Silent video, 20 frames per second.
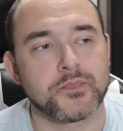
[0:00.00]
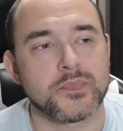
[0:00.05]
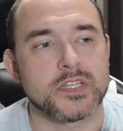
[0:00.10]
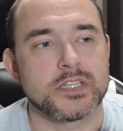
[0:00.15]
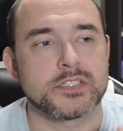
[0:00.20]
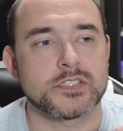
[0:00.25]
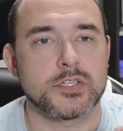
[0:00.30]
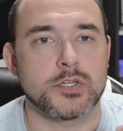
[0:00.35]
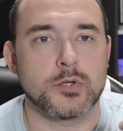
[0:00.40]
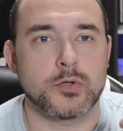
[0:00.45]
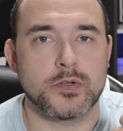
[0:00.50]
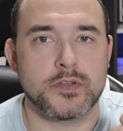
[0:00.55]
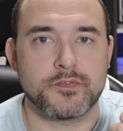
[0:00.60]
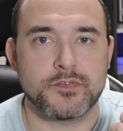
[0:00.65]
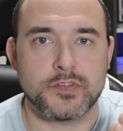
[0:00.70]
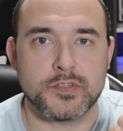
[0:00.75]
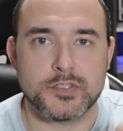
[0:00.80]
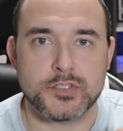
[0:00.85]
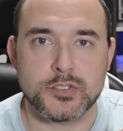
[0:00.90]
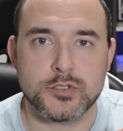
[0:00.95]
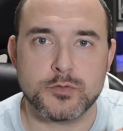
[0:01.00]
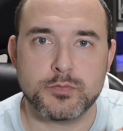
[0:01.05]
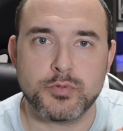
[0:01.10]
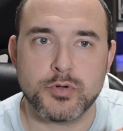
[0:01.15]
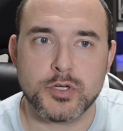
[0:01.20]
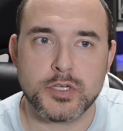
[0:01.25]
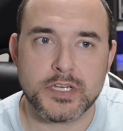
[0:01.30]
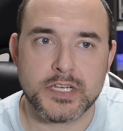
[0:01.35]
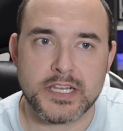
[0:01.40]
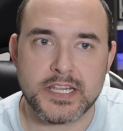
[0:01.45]
So if you do
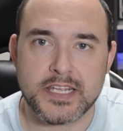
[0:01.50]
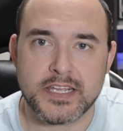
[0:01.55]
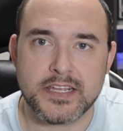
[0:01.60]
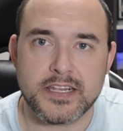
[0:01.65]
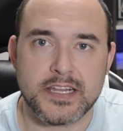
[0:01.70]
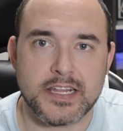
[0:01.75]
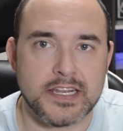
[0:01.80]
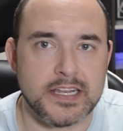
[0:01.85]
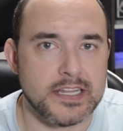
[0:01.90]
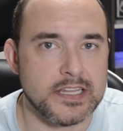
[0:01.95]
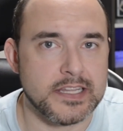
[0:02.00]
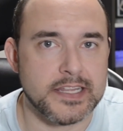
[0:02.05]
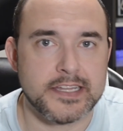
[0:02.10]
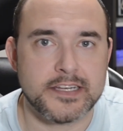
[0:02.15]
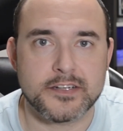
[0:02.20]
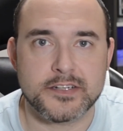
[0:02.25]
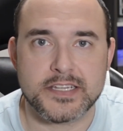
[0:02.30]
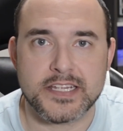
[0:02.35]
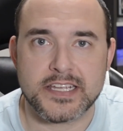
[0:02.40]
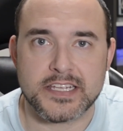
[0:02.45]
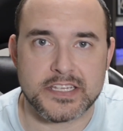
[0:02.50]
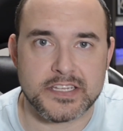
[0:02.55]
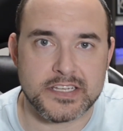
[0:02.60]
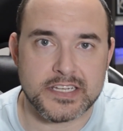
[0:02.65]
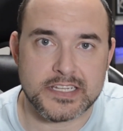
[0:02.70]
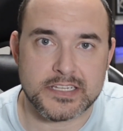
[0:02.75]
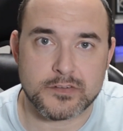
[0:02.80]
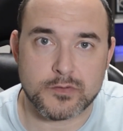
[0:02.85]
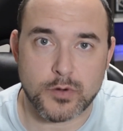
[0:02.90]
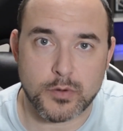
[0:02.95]
put it in at a later date, you
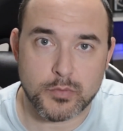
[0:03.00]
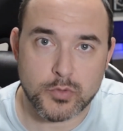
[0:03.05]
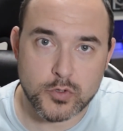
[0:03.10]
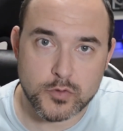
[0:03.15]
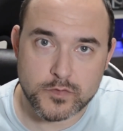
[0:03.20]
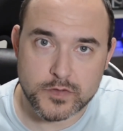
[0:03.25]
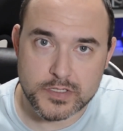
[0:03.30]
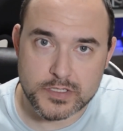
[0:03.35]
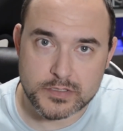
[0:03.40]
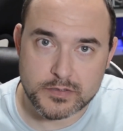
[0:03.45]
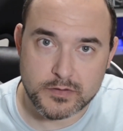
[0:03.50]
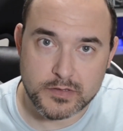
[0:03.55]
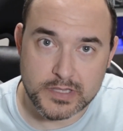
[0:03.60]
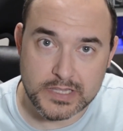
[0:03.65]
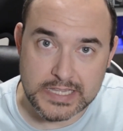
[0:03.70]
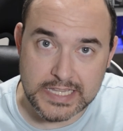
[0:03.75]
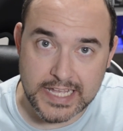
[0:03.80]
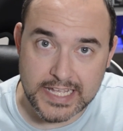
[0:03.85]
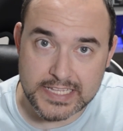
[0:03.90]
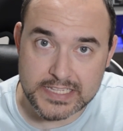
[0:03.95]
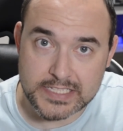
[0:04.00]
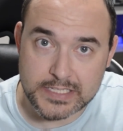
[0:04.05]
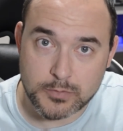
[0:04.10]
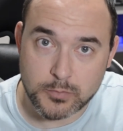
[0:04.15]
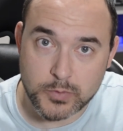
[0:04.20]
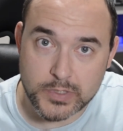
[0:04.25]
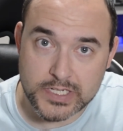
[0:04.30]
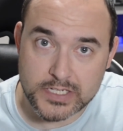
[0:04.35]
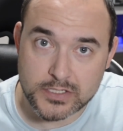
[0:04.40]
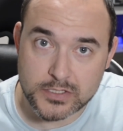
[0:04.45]
need to remove it. Lightly
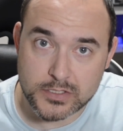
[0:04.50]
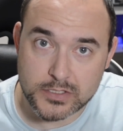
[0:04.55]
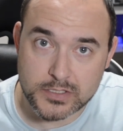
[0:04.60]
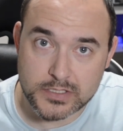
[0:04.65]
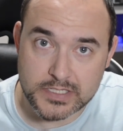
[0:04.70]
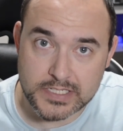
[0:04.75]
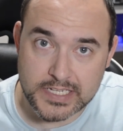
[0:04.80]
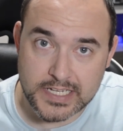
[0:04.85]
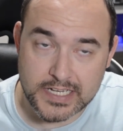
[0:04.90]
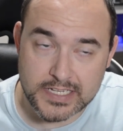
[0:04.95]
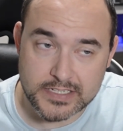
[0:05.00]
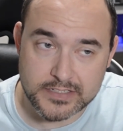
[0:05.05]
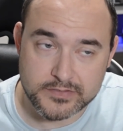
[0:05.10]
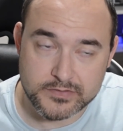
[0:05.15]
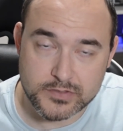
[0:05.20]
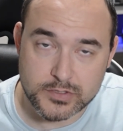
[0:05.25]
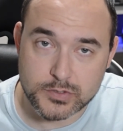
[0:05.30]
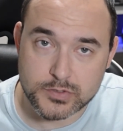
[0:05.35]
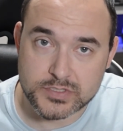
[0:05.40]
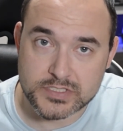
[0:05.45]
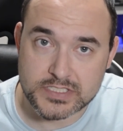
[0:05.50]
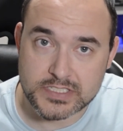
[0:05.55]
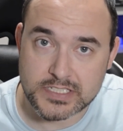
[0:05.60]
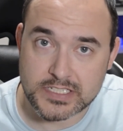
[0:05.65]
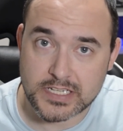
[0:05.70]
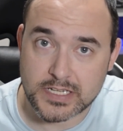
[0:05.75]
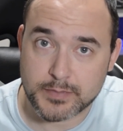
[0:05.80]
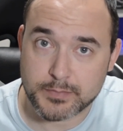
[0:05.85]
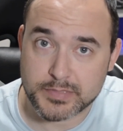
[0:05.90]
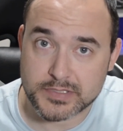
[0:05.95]
wiggle and kind of loosen
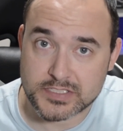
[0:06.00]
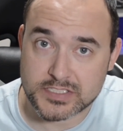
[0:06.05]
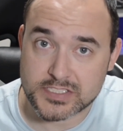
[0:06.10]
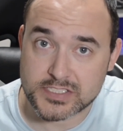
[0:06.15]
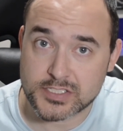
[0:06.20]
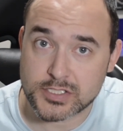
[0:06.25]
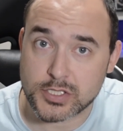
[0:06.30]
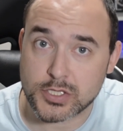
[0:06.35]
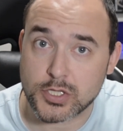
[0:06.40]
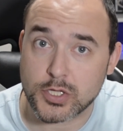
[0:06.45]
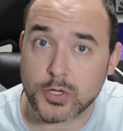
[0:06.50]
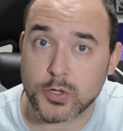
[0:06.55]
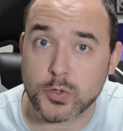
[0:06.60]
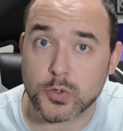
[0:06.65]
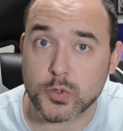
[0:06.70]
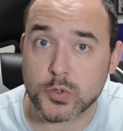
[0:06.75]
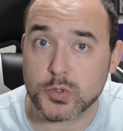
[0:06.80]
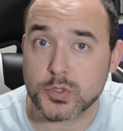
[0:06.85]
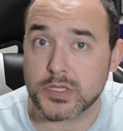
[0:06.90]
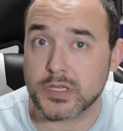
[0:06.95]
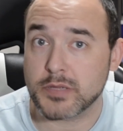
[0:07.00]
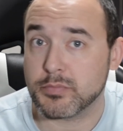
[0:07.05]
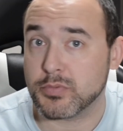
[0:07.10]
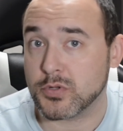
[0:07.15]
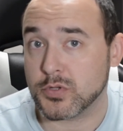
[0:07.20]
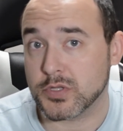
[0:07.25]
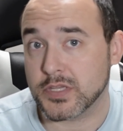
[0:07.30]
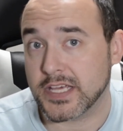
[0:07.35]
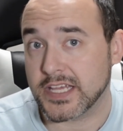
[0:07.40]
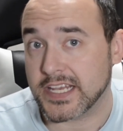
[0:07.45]
it up and slowly
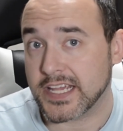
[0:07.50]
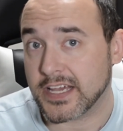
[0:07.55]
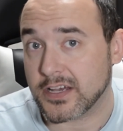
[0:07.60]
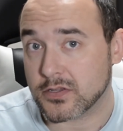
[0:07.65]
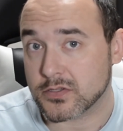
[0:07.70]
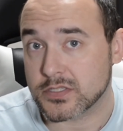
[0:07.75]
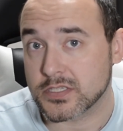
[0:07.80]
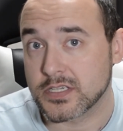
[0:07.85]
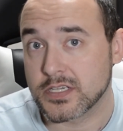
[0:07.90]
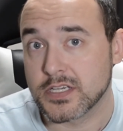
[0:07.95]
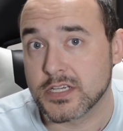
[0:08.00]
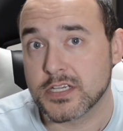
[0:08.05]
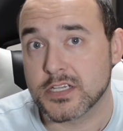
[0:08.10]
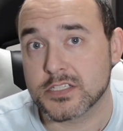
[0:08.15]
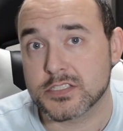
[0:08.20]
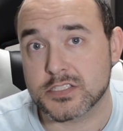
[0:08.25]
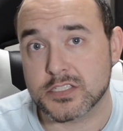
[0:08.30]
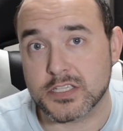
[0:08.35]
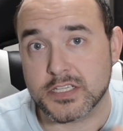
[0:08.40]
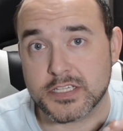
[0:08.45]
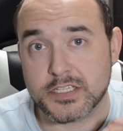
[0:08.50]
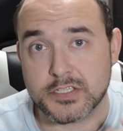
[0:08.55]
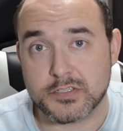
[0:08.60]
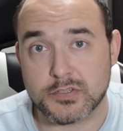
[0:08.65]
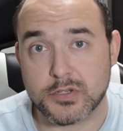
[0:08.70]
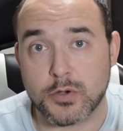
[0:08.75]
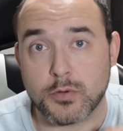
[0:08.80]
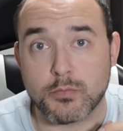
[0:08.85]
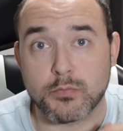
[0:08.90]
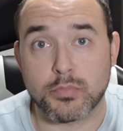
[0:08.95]
pull that out so that you
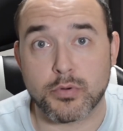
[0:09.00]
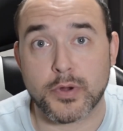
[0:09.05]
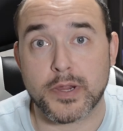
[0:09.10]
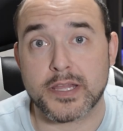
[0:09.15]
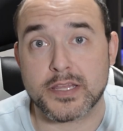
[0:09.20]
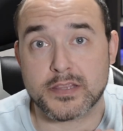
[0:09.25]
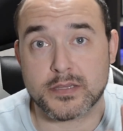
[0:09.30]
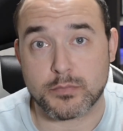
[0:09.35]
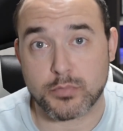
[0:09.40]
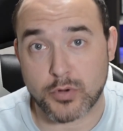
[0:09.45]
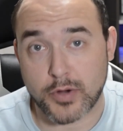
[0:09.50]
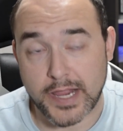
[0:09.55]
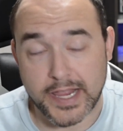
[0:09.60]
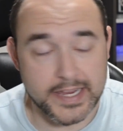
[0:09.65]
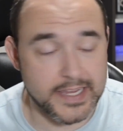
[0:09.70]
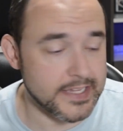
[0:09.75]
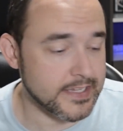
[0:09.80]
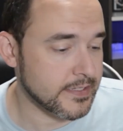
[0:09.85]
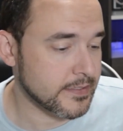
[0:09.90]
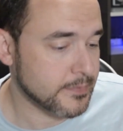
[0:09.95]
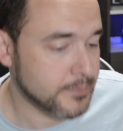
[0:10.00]
don't break the bracket.